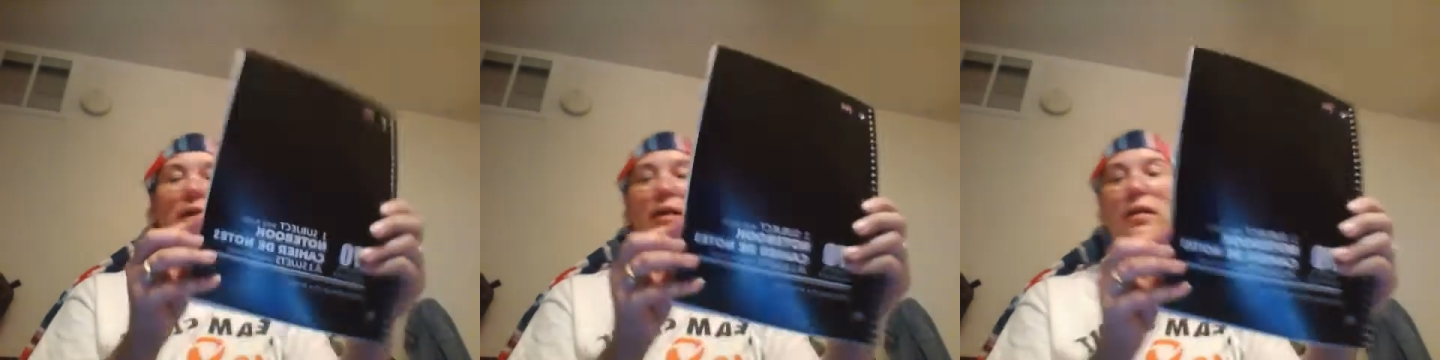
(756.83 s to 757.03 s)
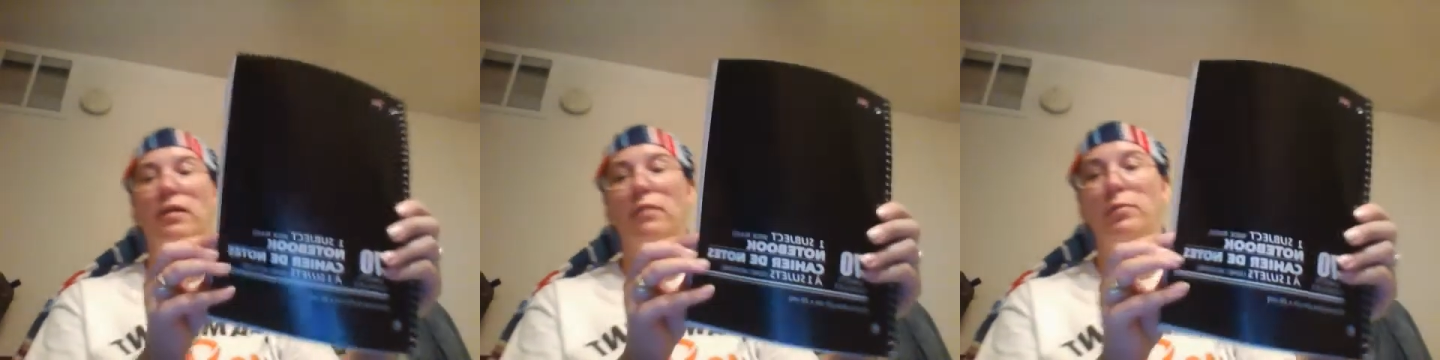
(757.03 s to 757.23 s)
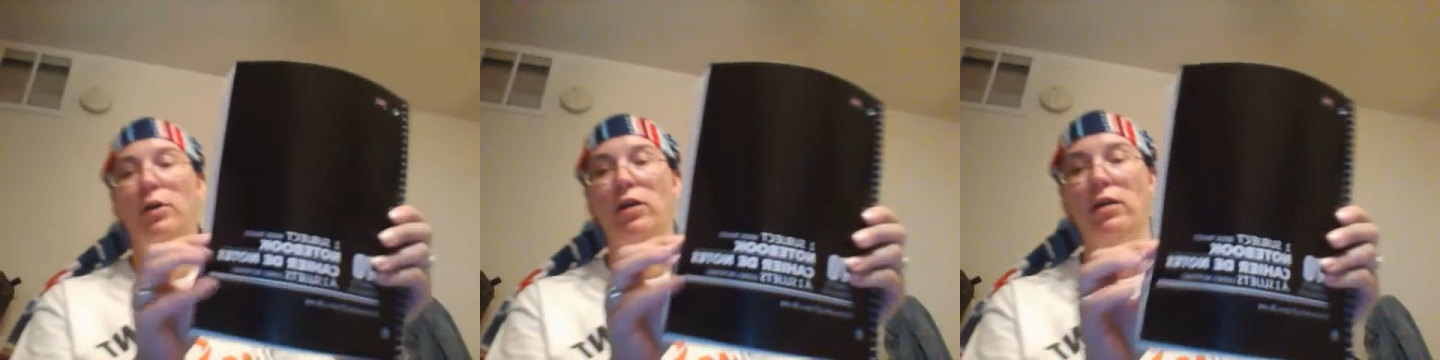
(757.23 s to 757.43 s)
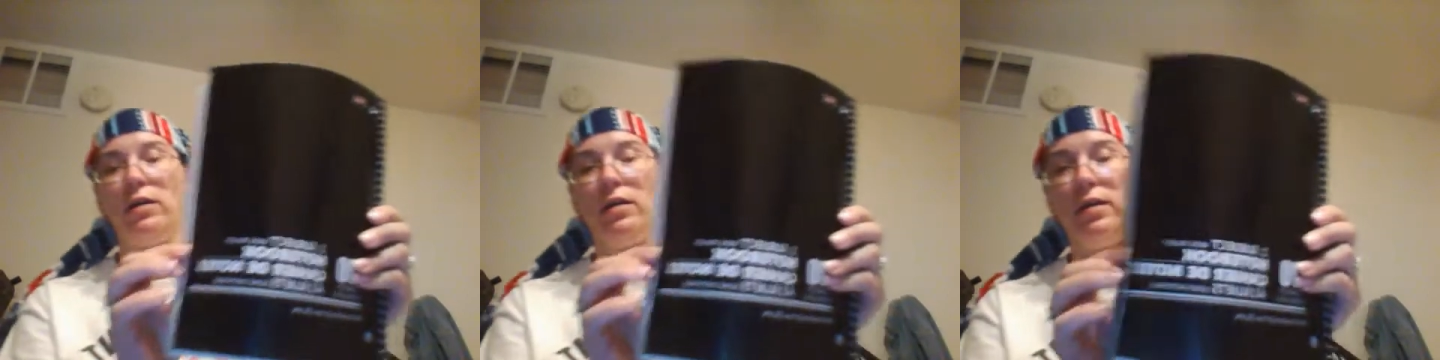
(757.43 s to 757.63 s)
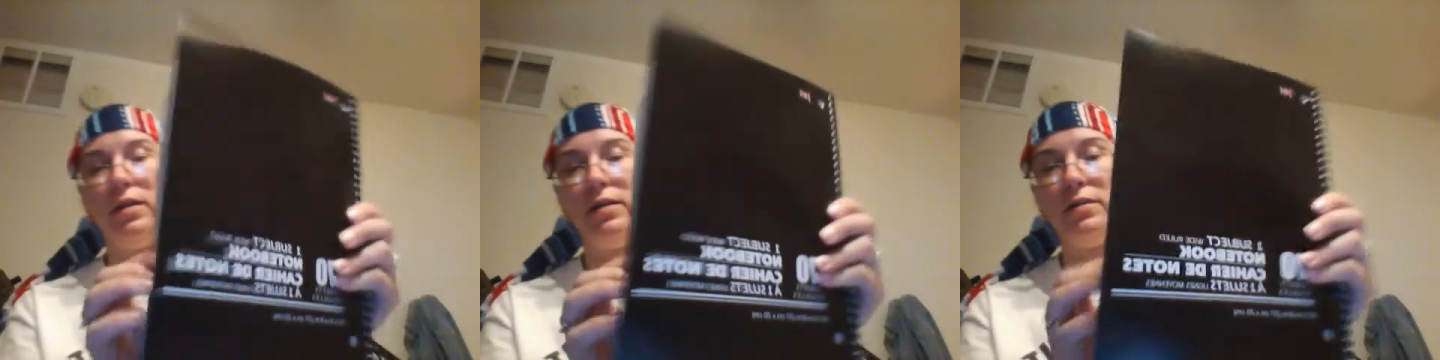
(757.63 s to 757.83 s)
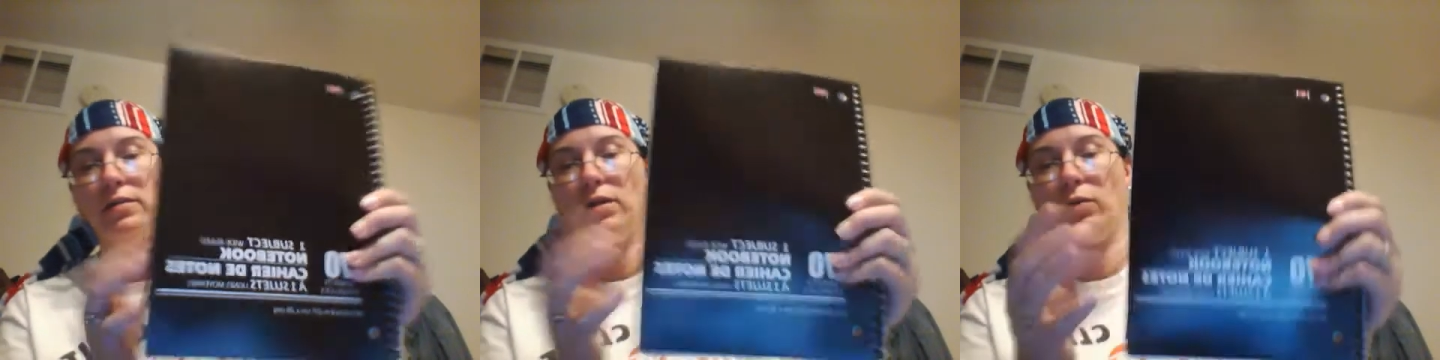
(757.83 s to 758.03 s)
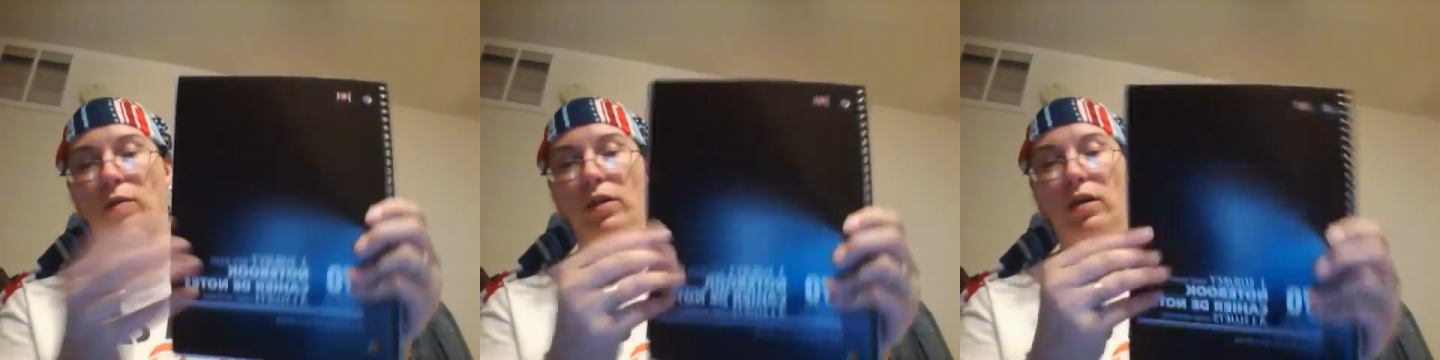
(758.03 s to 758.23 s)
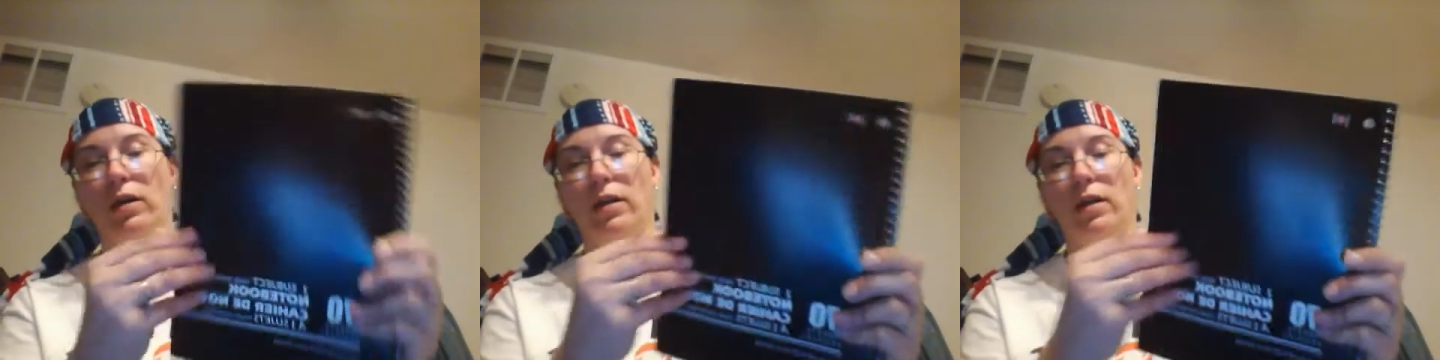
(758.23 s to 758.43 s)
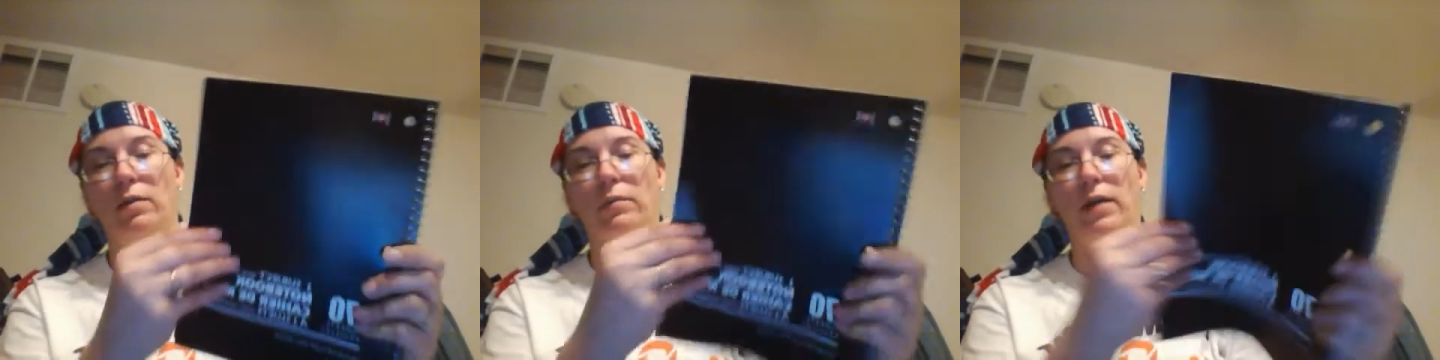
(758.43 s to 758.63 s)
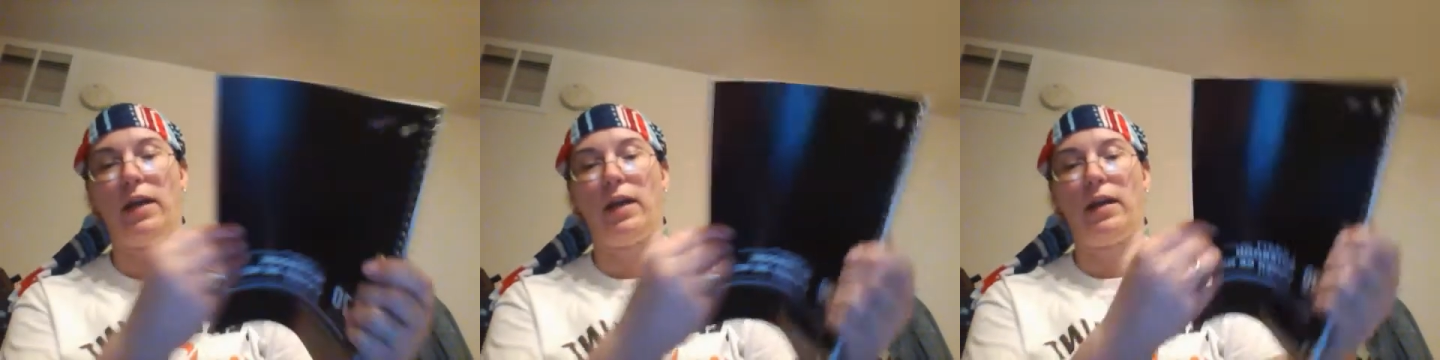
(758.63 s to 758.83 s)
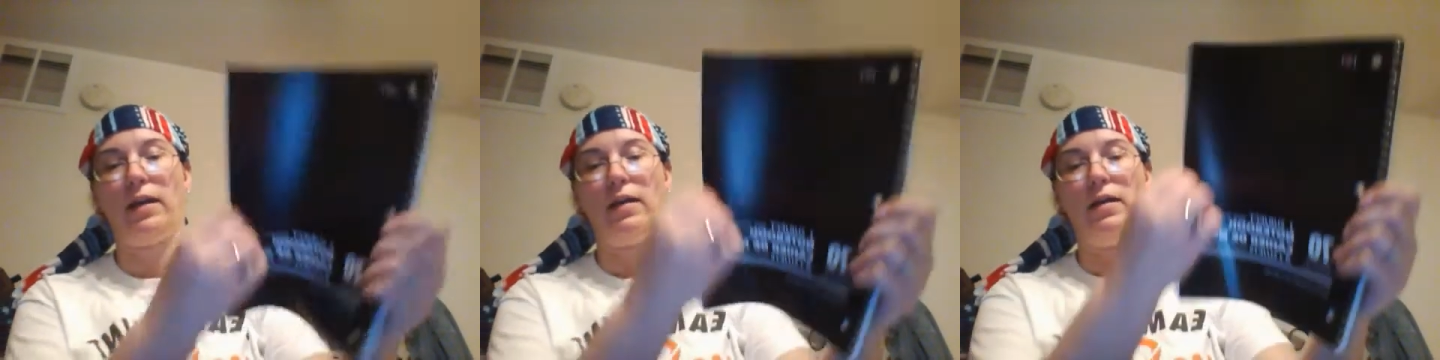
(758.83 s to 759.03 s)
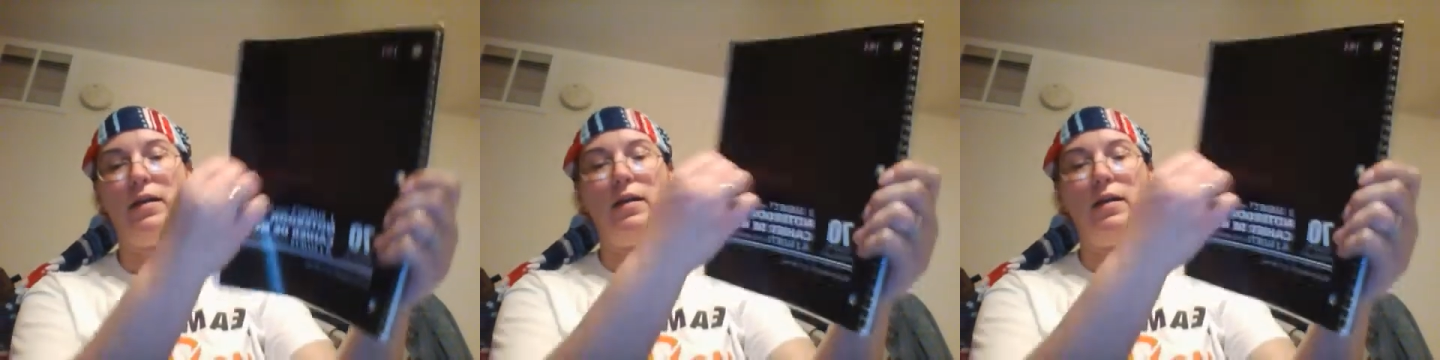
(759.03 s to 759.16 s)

needed a book, so we got him a